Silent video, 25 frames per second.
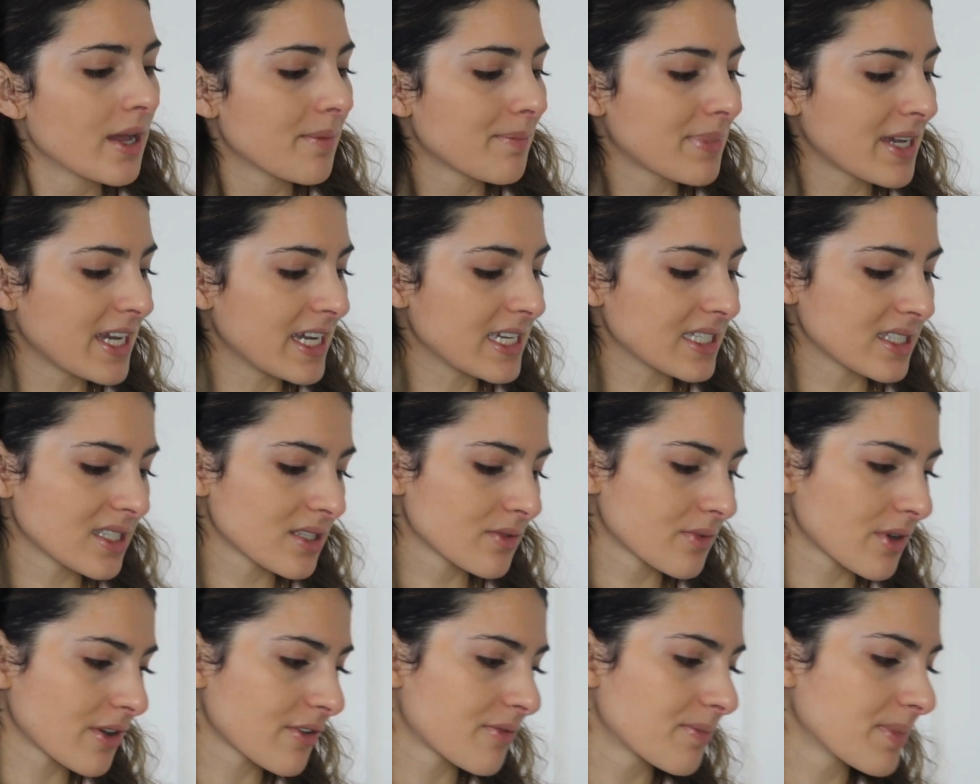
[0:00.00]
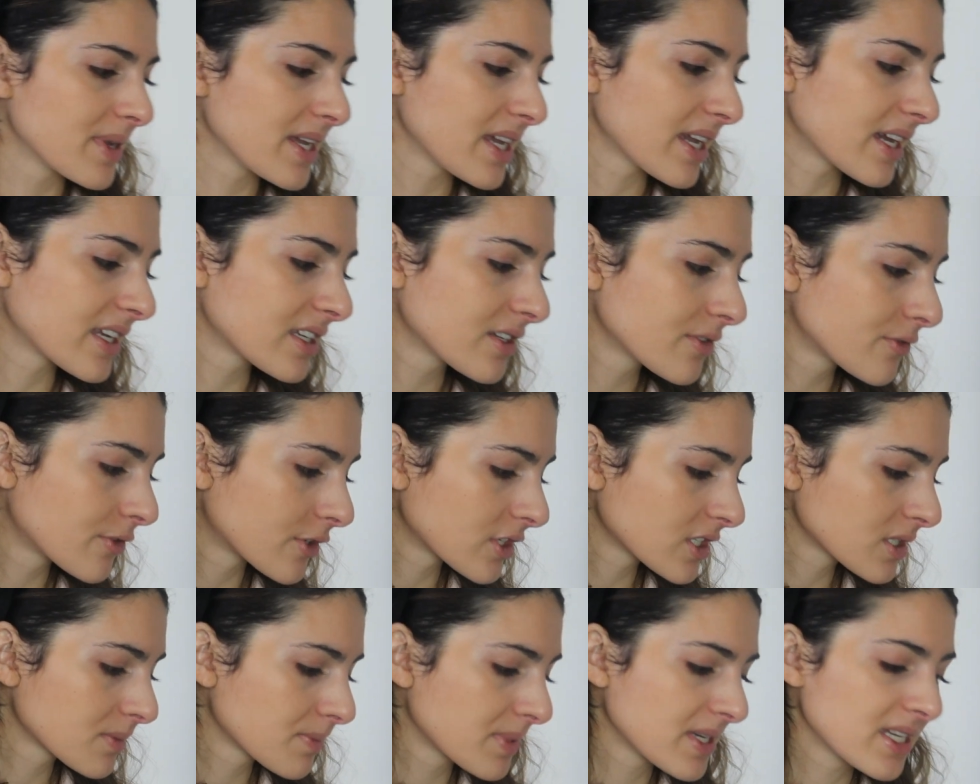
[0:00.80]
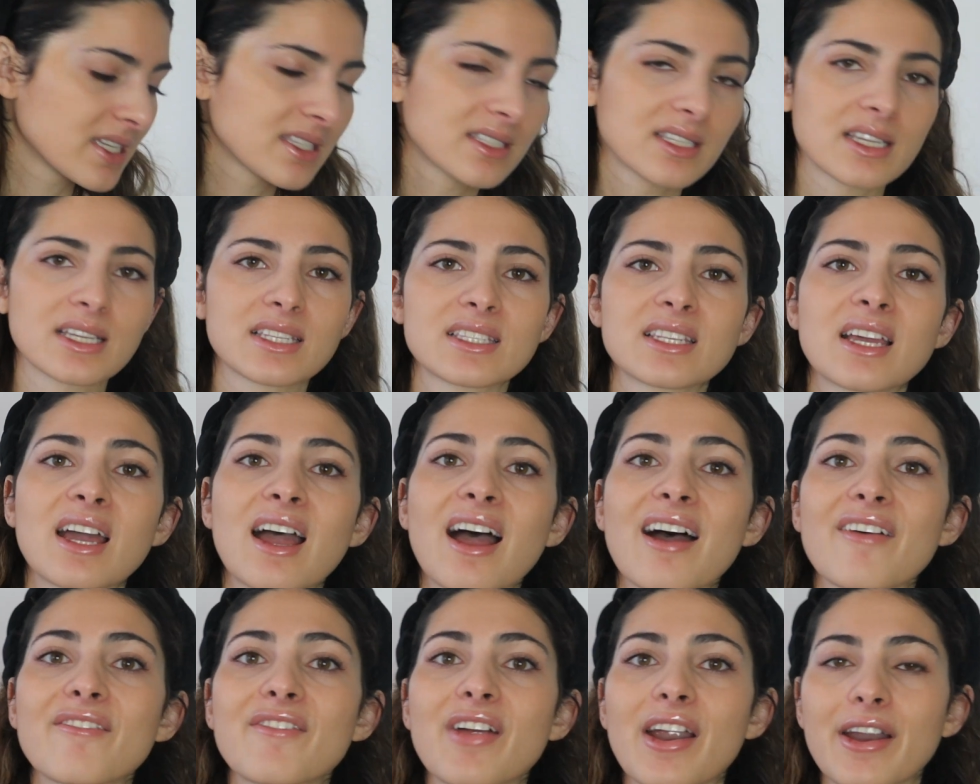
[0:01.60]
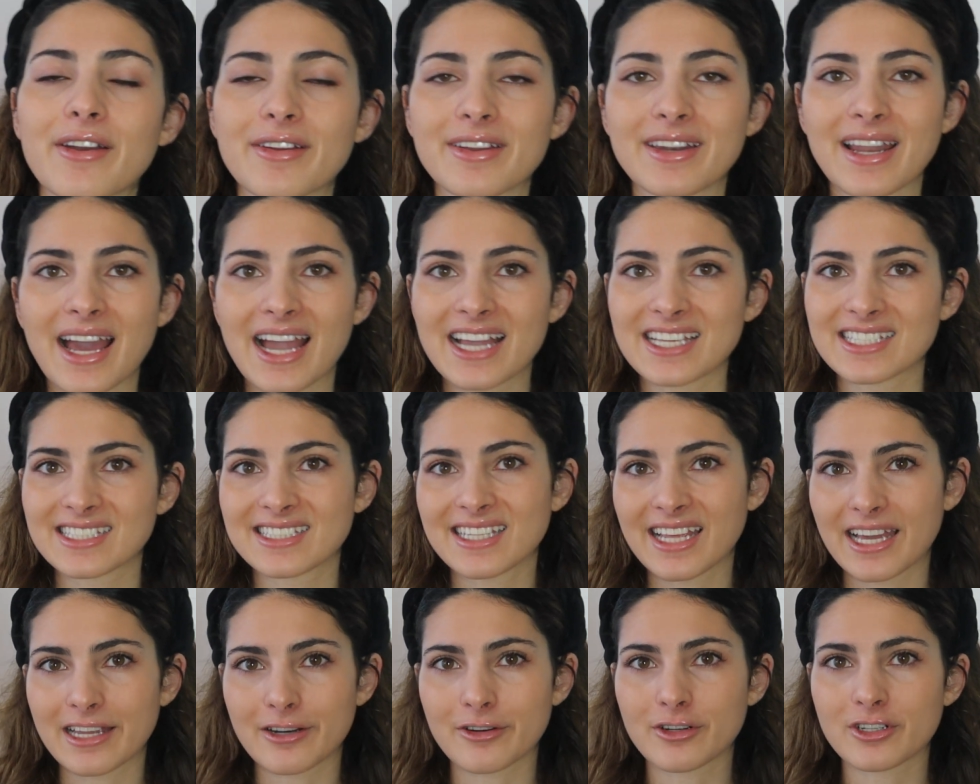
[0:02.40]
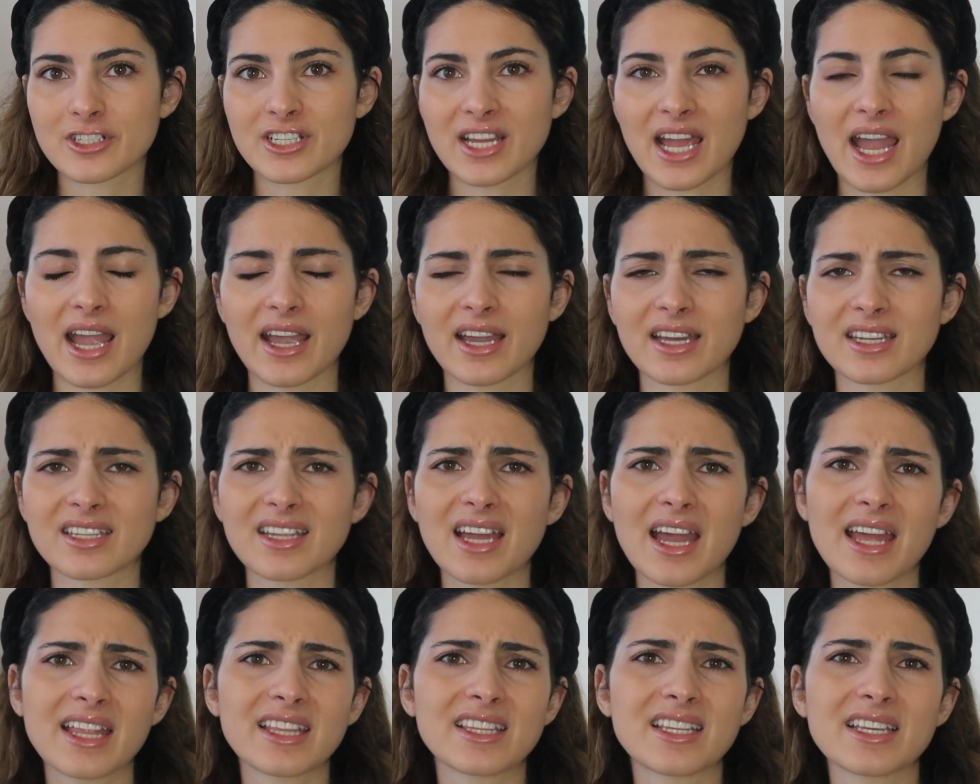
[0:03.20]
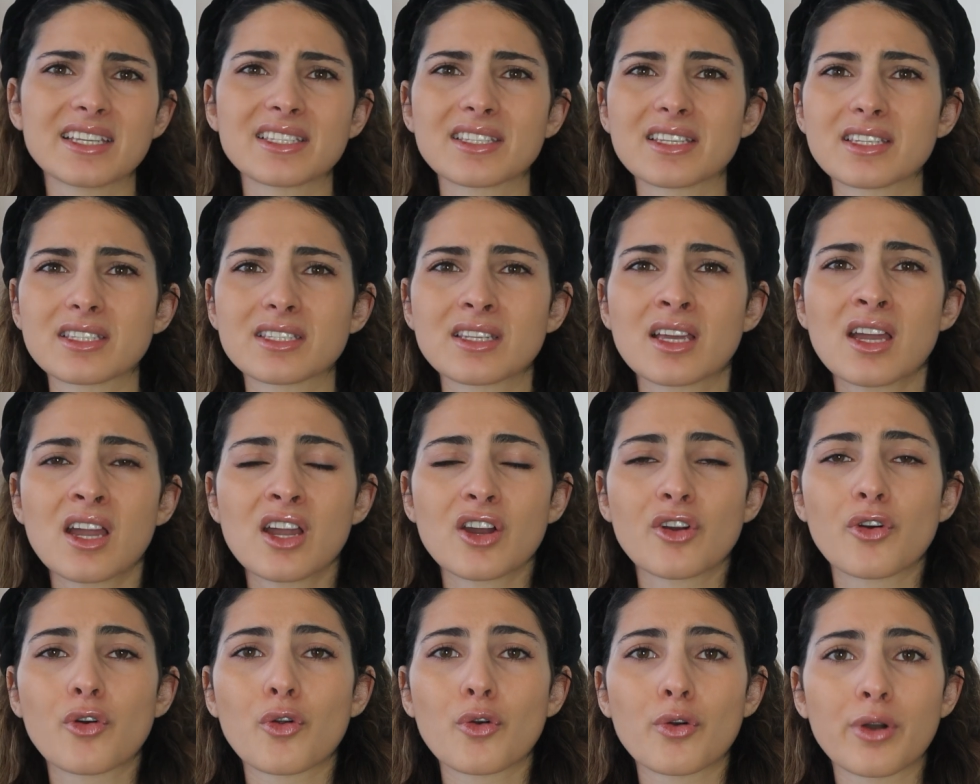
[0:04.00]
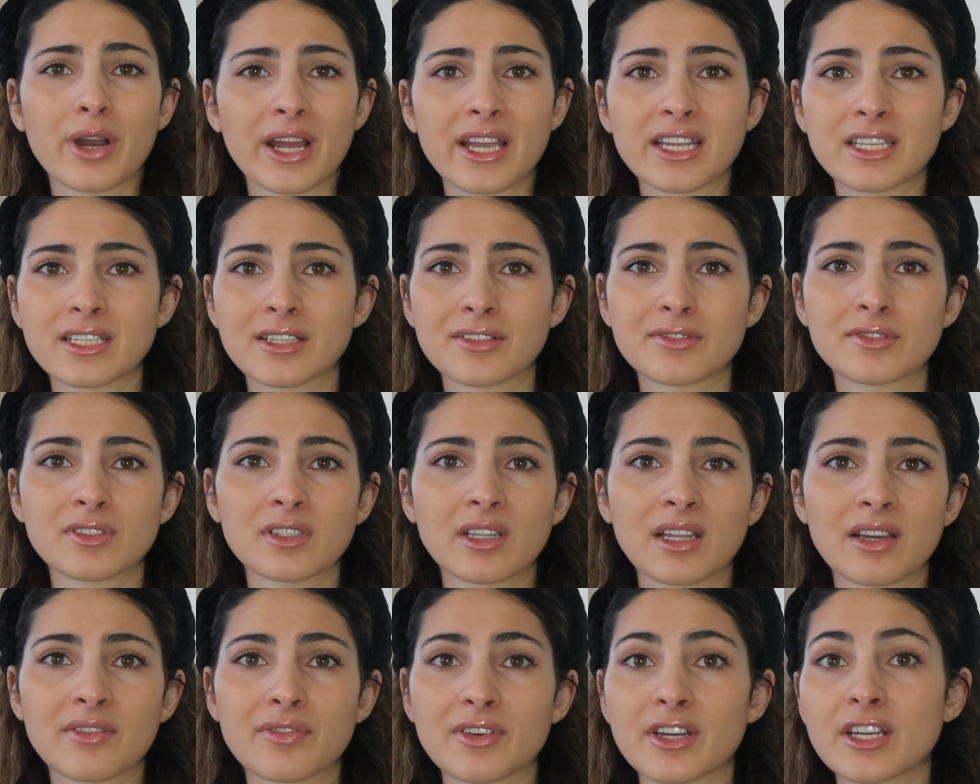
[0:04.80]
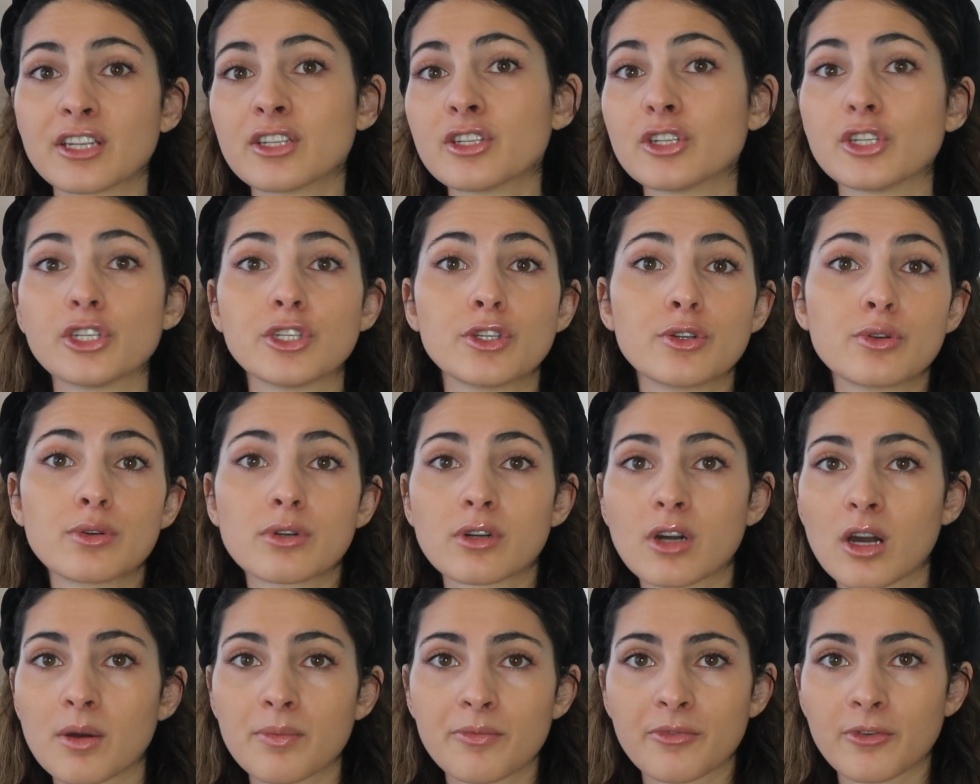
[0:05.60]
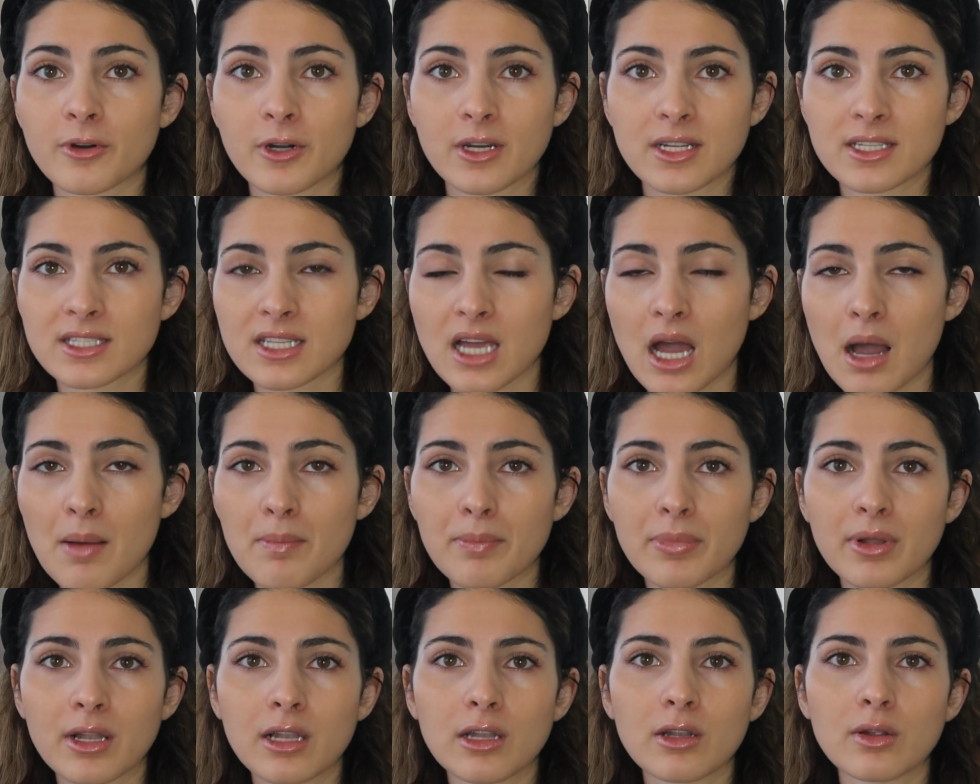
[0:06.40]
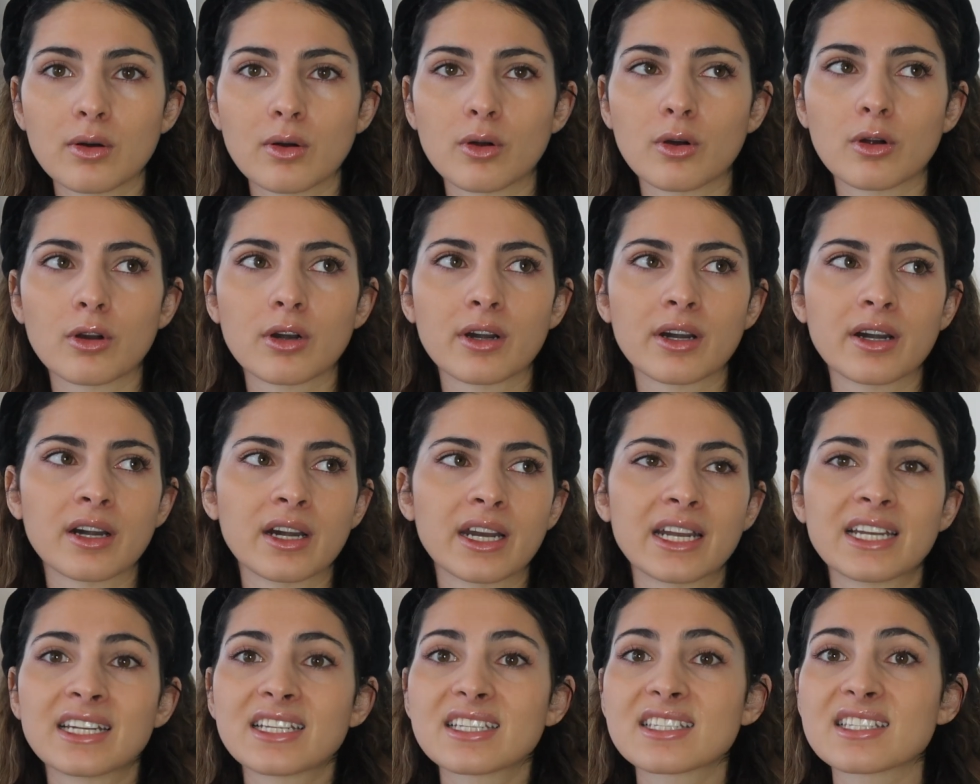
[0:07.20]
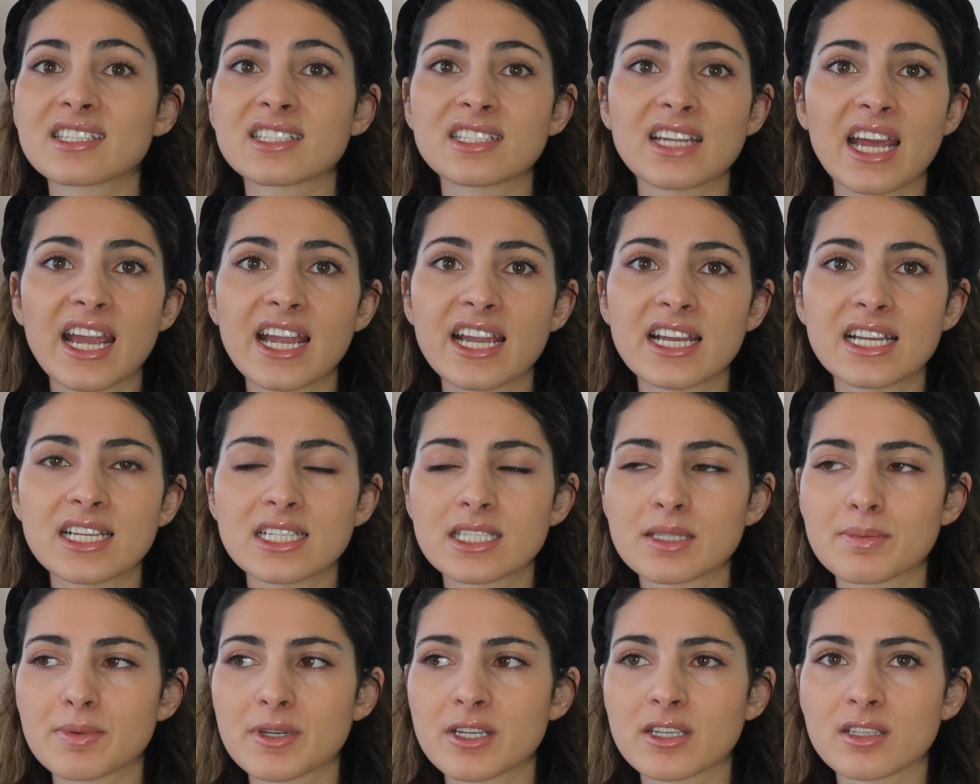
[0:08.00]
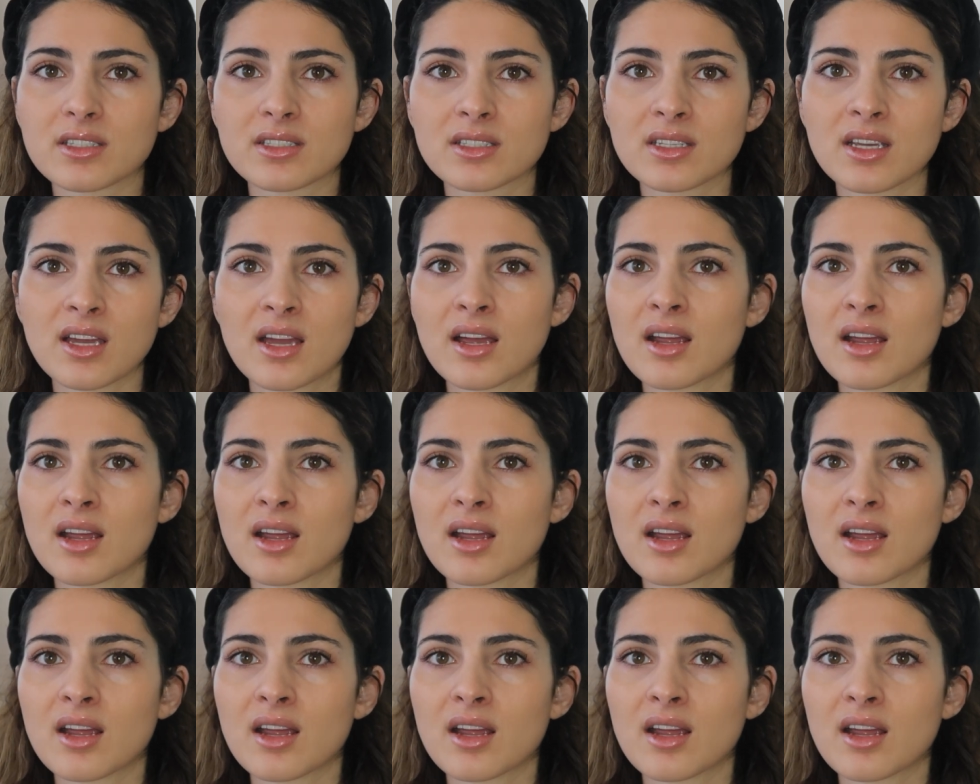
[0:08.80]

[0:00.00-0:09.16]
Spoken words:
pieces with me, and the first piece is a very nice leather jacket, and this is great if you live in Europe, for example, or in the States, because